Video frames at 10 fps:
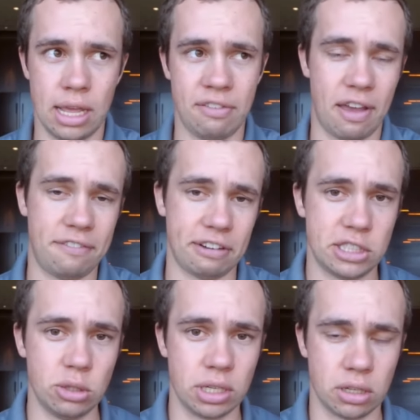if F
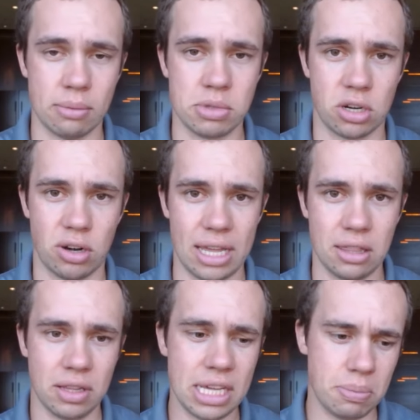S U and Clemson are in
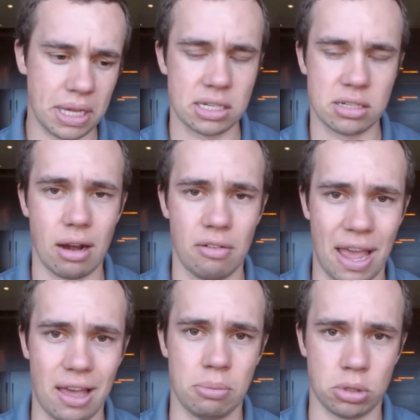the league because they are
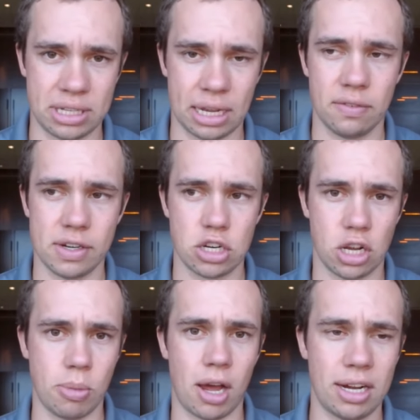valuable television
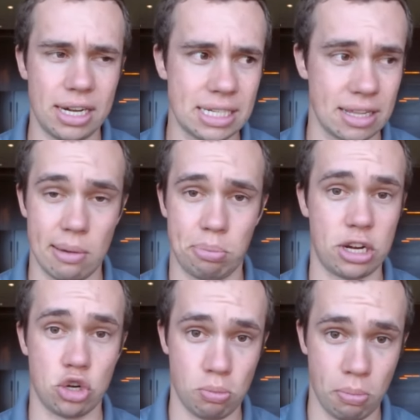commodities and they
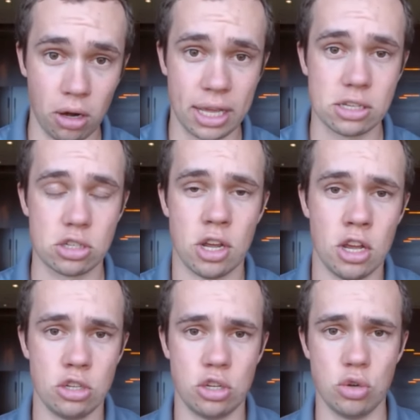bring new markets
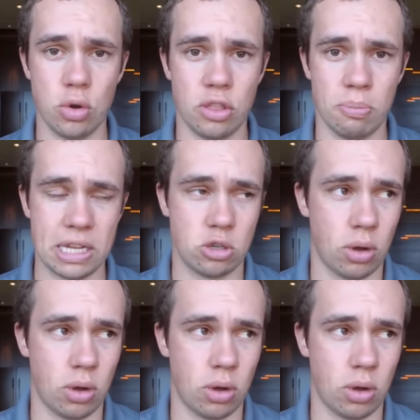to the Big